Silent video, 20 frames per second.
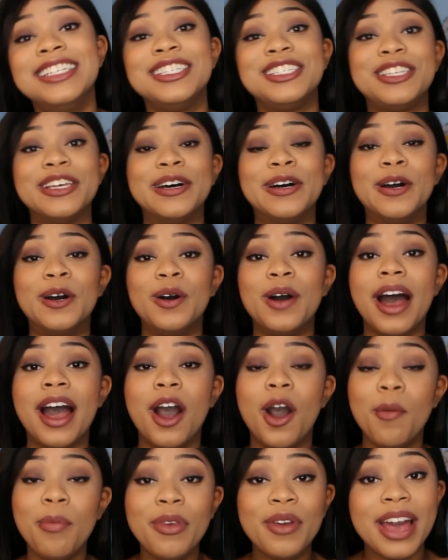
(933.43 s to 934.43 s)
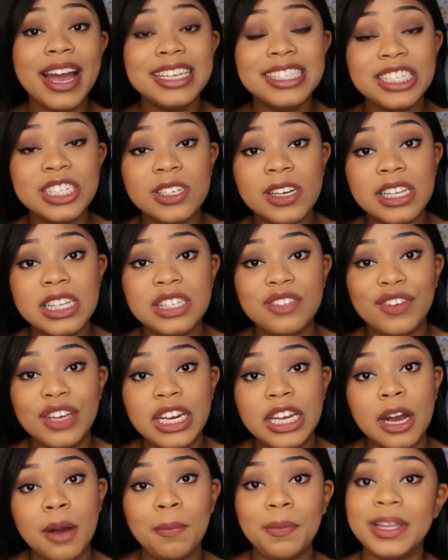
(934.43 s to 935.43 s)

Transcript: So I hope you guys enjoyed this video.